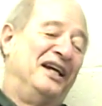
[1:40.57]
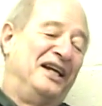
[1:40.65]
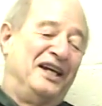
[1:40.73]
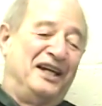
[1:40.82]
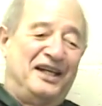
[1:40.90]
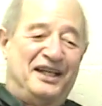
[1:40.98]

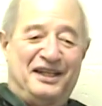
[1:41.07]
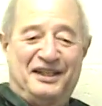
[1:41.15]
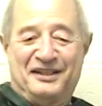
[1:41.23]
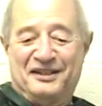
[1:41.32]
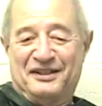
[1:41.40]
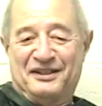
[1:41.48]

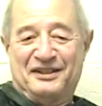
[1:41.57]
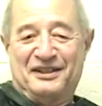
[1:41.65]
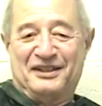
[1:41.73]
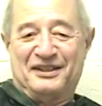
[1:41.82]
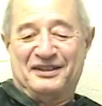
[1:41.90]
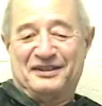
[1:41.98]
and
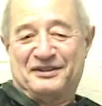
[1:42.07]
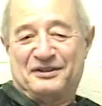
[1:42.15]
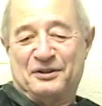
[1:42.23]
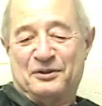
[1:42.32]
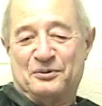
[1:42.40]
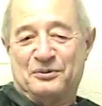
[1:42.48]

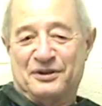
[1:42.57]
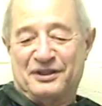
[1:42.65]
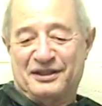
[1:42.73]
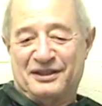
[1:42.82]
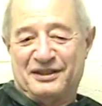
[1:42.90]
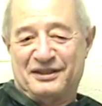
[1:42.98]
so
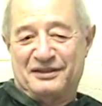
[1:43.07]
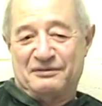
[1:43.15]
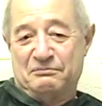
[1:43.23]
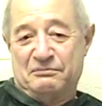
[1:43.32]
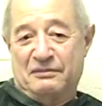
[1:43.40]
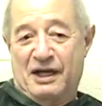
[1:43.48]

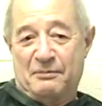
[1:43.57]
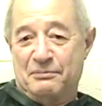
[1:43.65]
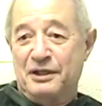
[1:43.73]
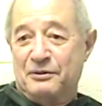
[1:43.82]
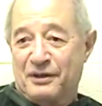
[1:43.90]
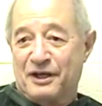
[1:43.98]
I
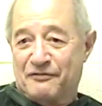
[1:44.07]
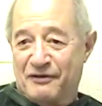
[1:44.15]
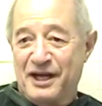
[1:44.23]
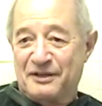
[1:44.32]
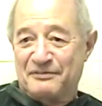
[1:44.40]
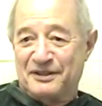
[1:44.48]
beat Ray
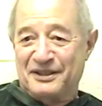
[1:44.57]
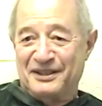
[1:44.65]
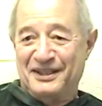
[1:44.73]
Franklin.